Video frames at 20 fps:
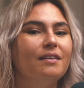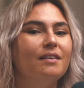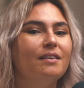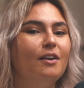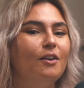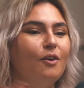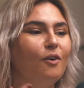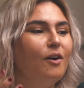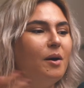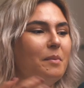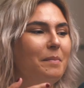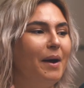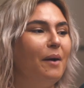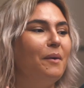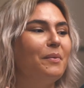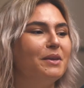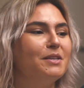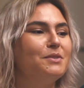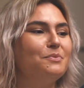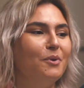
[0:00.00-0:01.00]
a lot
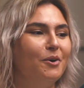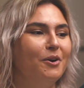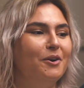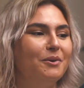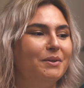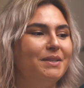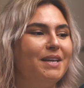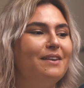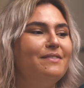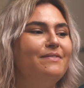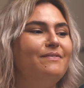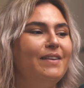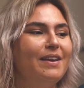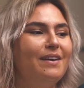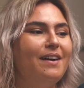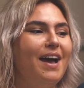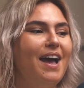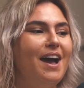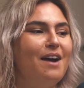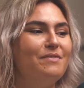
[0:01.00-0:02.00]
about this world, I feel
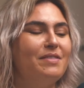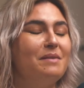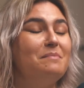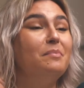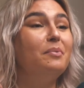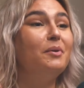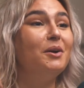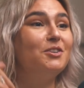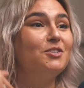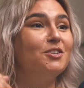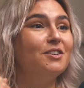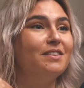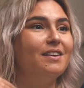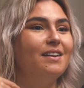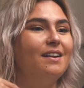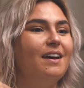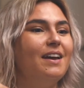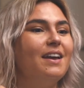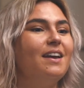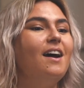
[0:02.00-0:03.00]
I have then pressure
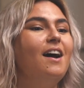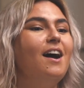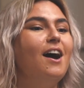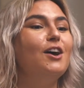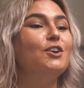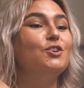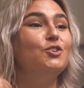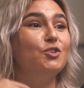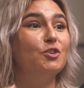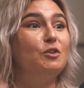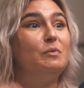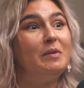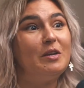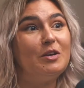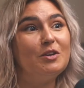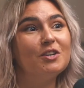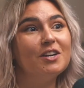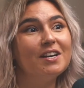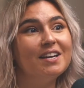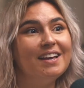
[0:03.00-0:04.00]
that like I should be
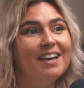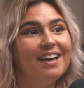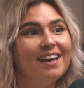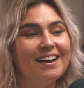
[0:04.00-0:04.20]
good at it,